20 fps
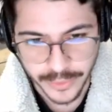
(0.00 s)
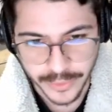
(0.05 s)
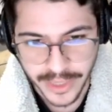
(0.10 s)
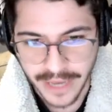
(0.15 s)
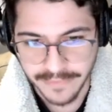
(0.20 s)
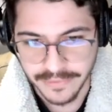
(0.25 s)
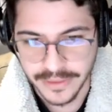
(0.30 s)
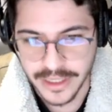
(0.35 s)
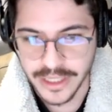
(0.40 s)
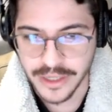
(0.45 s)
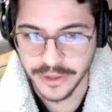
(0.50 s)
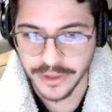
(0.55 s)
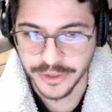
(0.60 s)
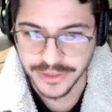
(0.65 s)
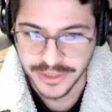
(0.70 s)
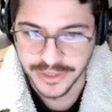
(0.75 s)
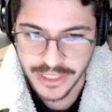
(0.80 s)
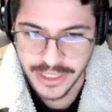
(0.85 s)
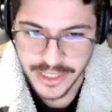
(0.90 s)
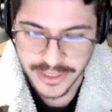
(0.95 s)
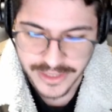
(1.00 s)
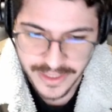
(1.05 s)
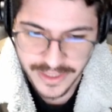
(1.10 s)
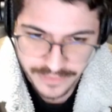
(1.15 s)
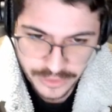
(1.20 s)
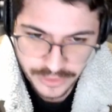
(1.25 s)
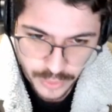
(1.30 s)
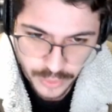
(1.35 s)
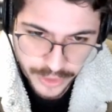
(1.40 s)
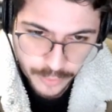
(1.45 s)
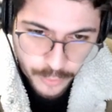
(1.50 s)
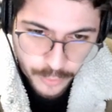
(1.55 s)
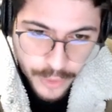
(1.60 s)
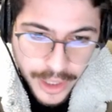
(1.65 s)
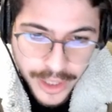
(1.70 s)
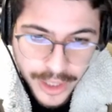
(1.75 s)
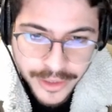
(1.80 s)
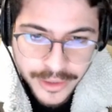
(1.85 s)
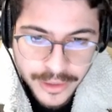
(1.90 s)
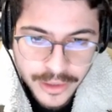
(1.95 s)
We have ERC
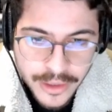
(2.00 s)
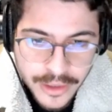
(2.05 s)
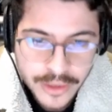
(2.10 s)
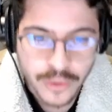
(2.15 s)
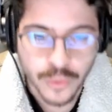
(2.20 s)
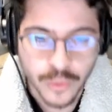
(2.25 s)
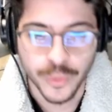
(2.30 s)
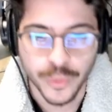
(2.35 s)
721.